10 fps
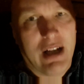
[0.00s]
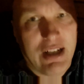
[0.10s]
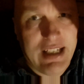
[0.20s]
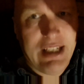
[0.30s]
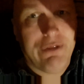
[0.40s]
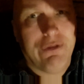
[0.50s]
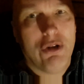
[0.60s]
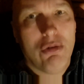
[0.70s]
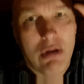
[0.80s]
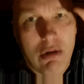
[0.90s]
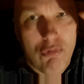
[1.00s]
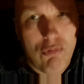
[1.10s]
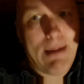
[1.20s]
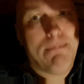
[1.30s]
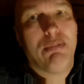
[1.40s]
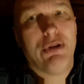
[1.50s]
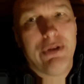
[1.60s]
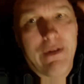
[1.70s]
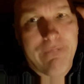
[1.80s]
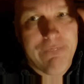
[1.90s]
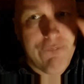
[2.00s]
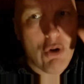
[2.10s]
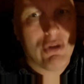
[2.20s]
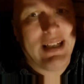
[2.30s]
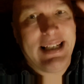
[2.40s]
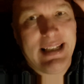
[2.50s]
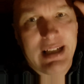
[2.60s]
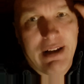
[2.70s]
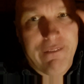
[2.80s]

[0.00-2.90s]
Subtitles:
Lethal Weapon fucking